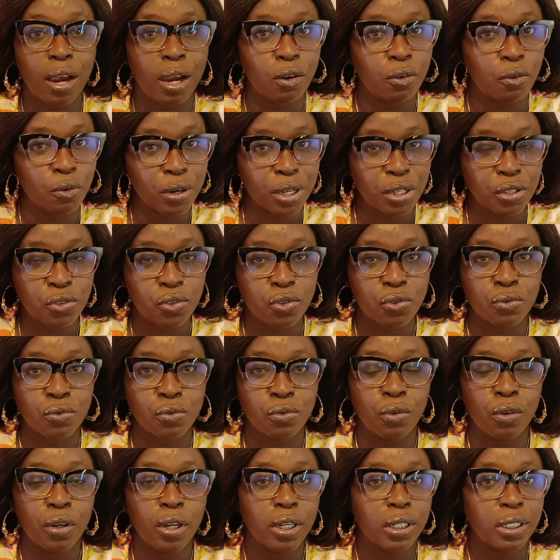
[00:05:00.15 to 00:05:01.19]
are going
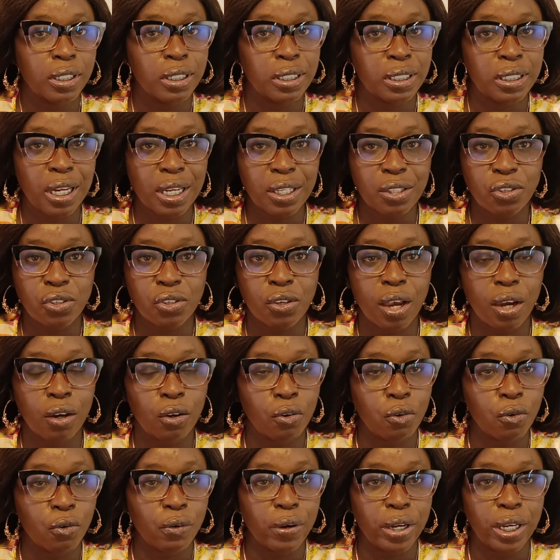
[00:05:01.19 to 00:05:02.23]
to, the dates you are
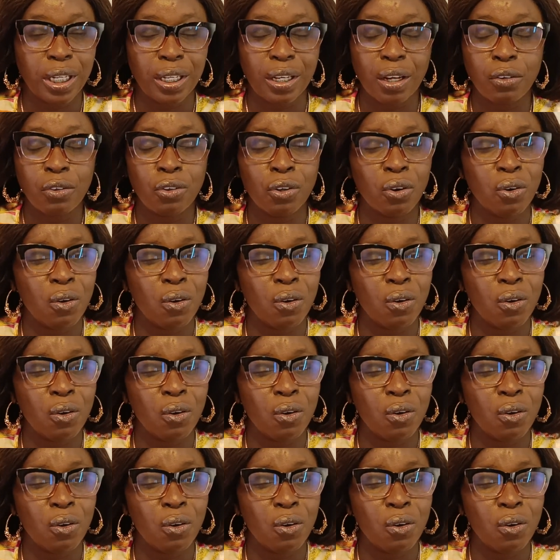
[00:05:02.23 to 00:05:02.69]
going,